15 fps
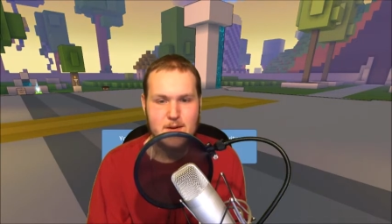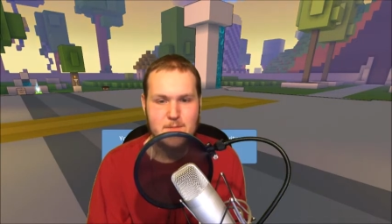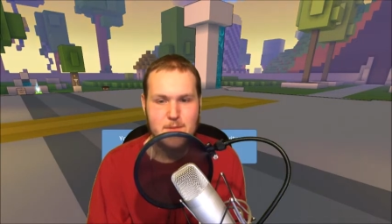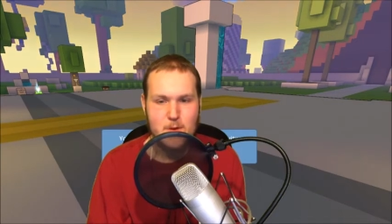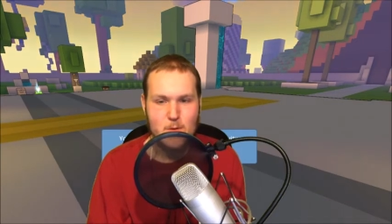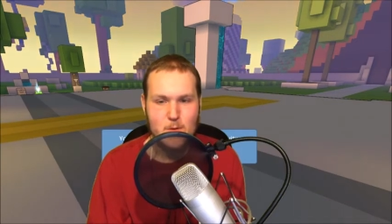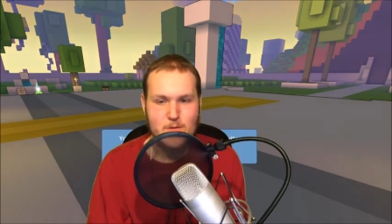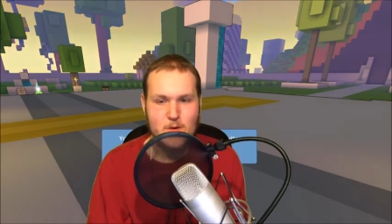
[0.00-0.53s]

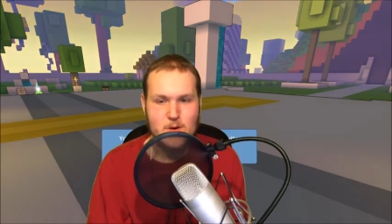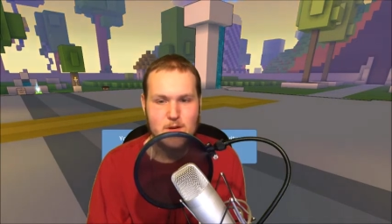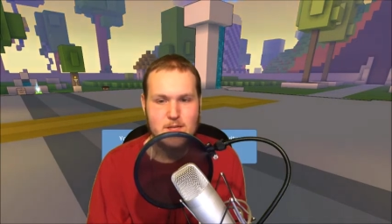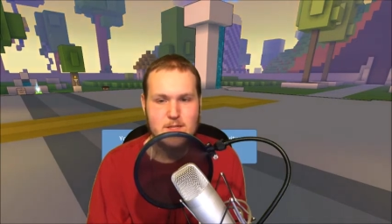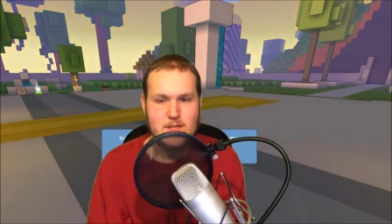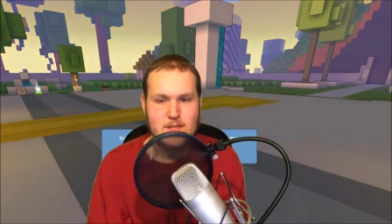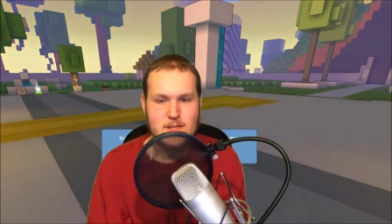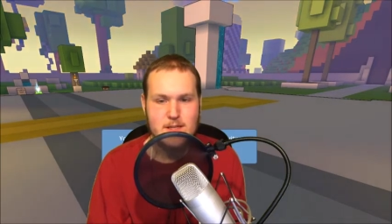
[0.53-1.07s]
your
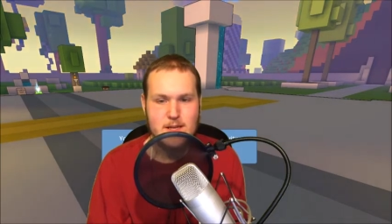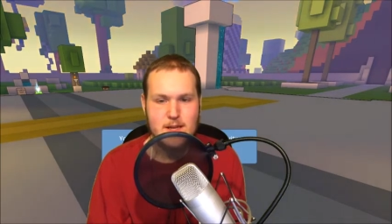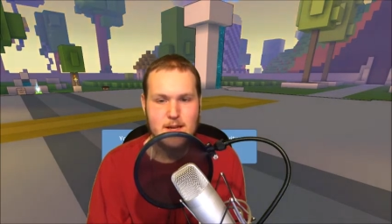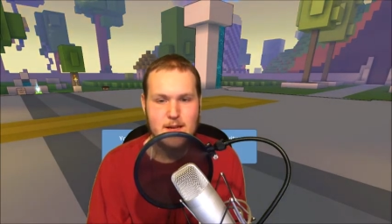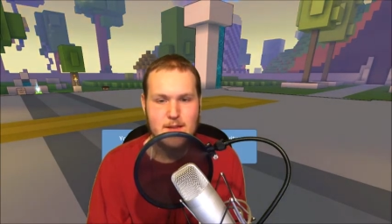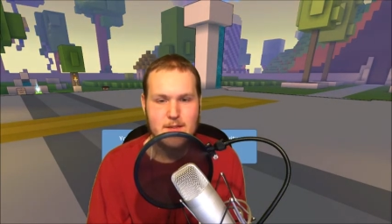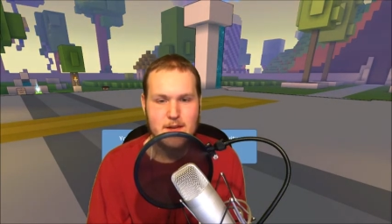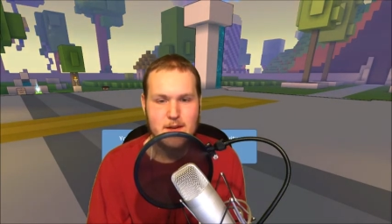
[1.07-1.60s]
voice
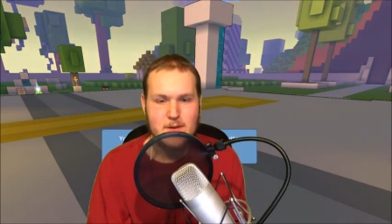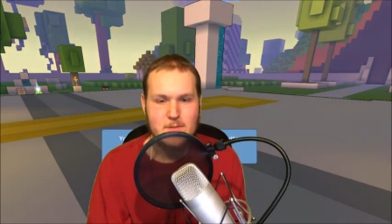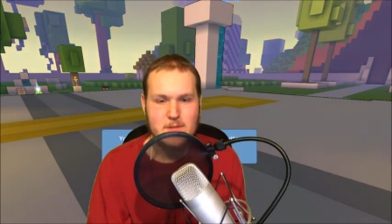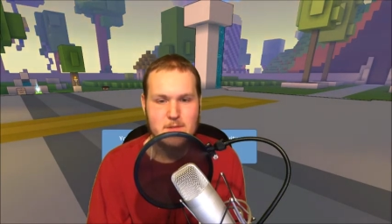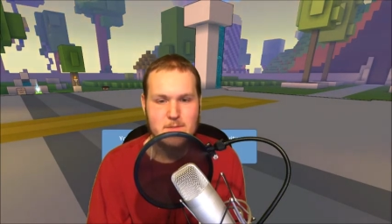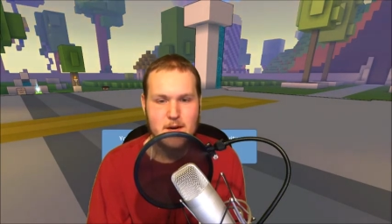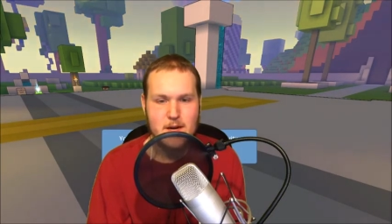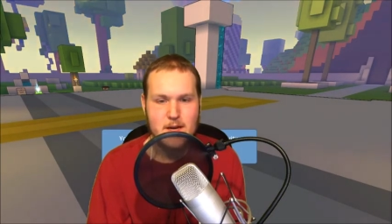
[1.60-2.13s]
and think it
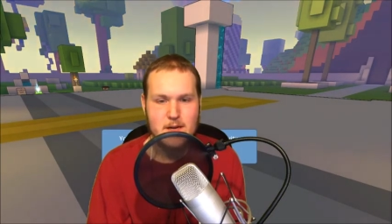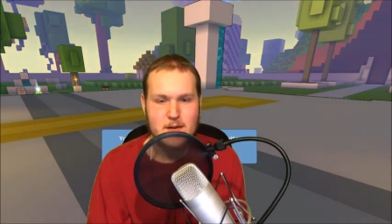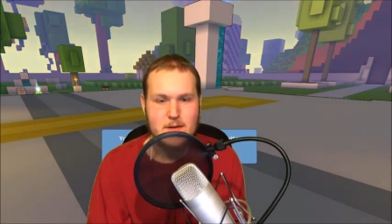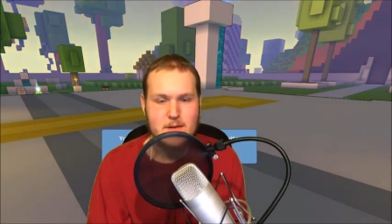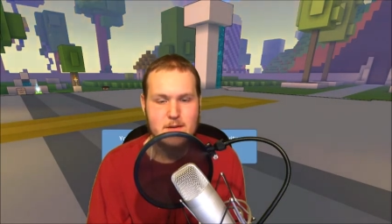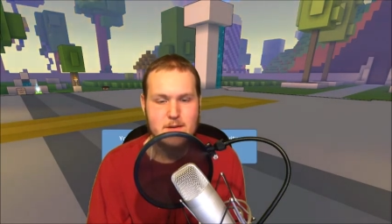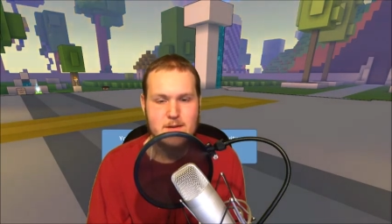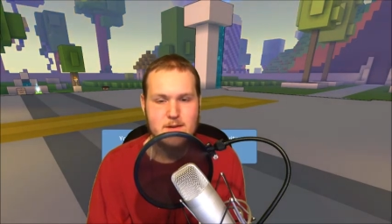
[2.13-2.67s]
was mine.
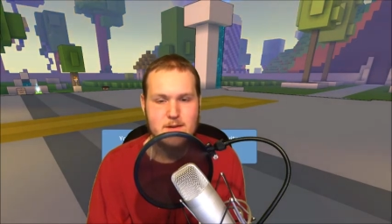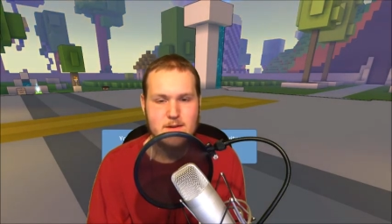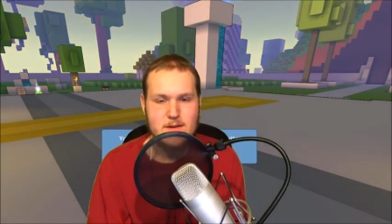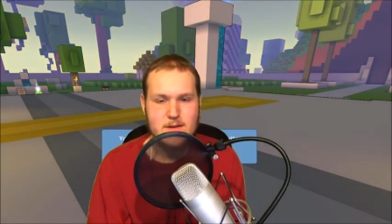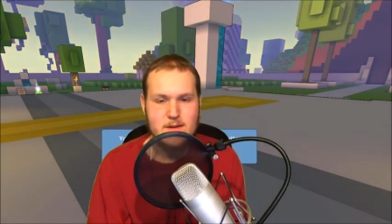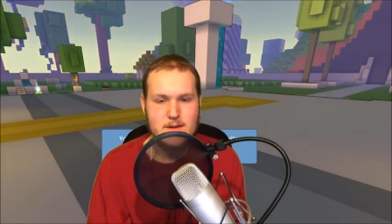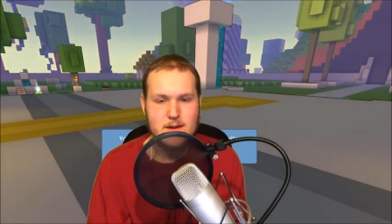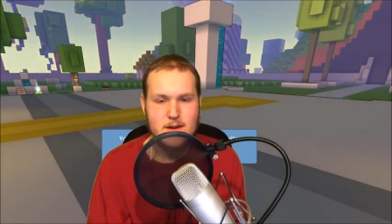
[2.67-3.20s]

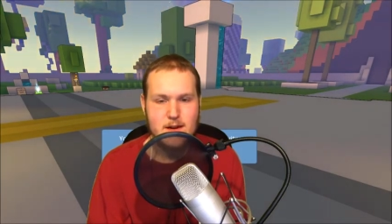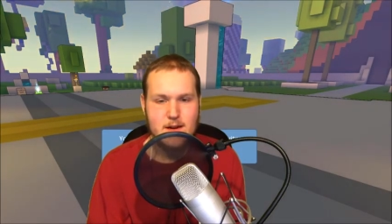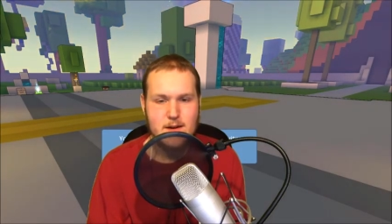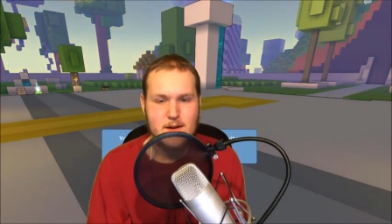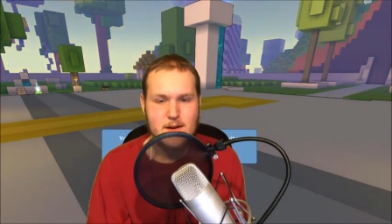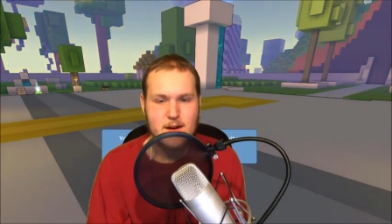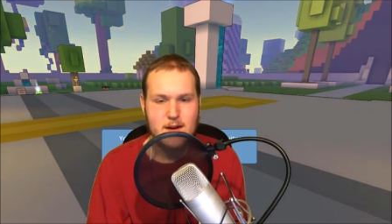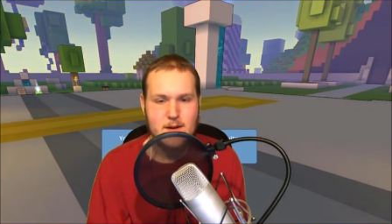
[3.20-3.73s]

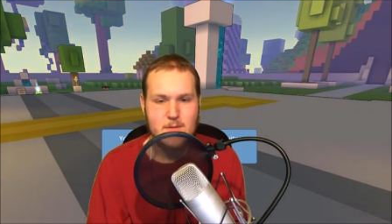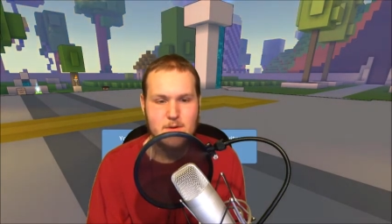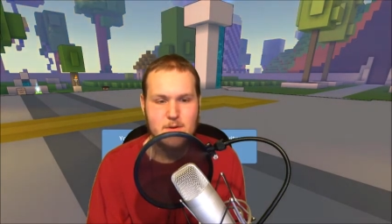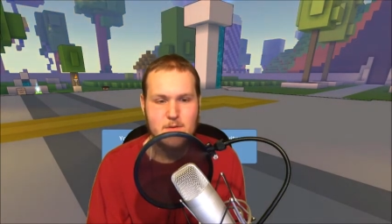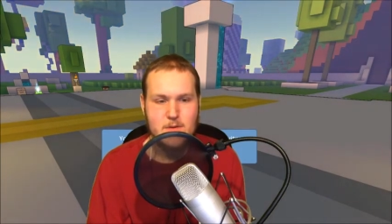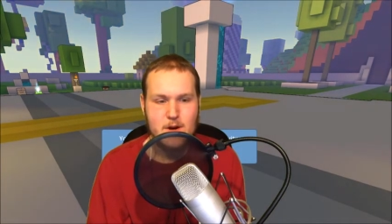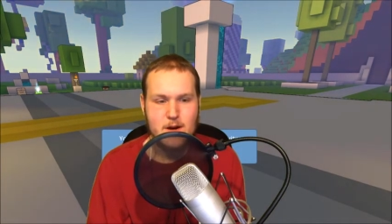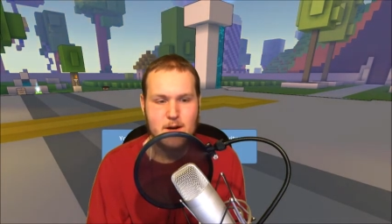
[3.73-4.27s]
I I would
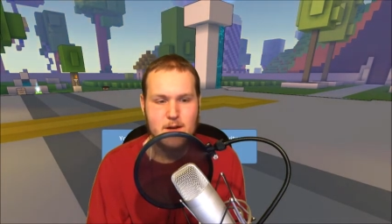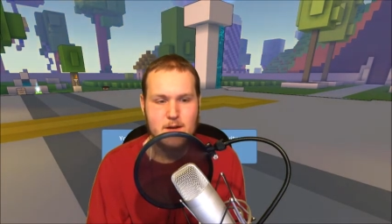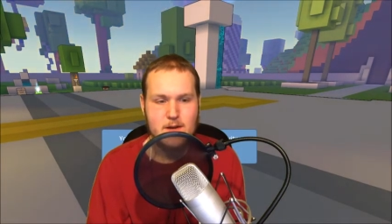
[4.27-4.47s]
cry.